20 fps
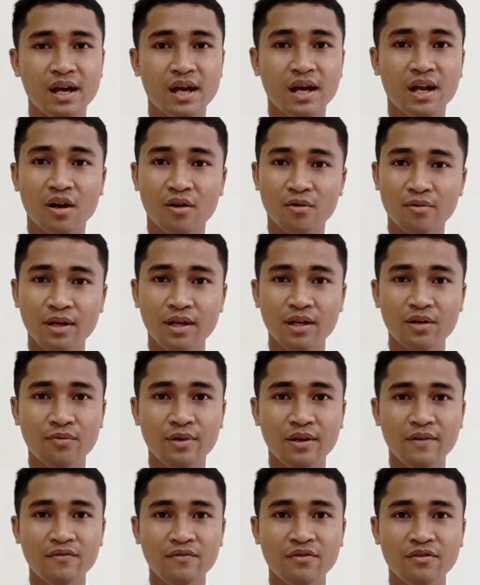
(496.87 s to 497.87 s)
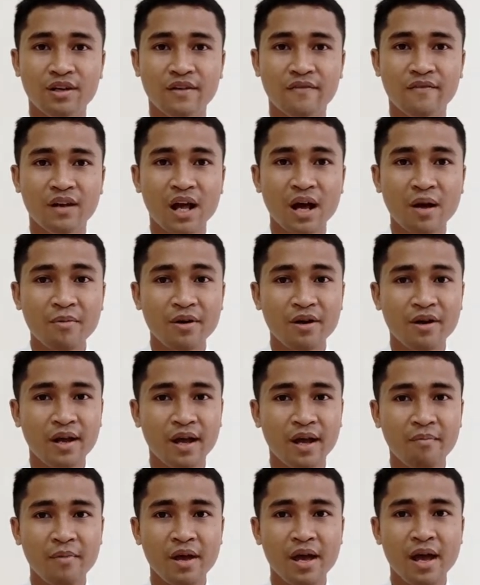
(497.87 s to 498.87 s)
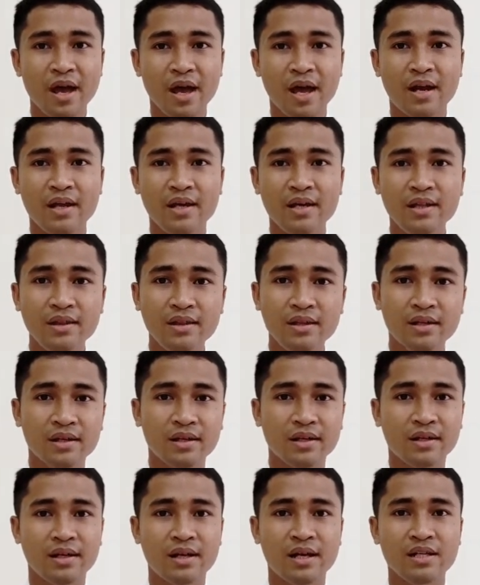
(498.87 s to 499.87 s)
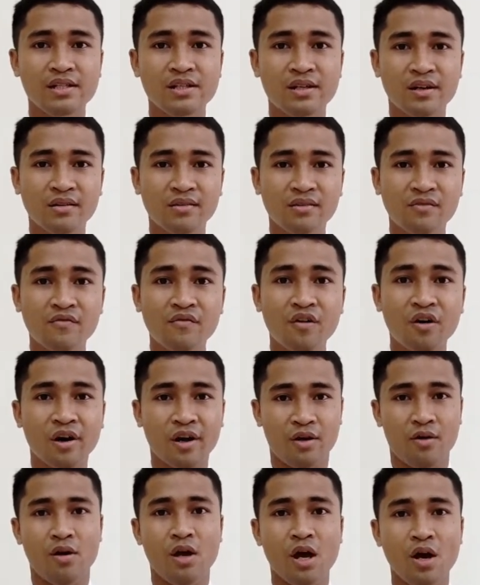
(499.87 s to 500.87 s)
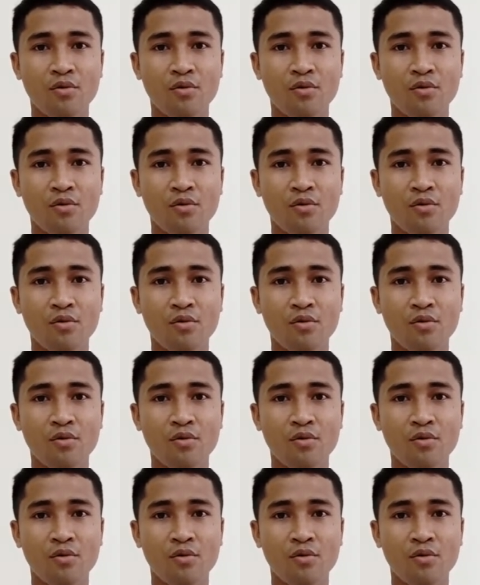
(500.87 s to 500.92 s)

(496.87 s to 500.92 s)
allowing the wave to travel up a ramp and enter a large reservoir,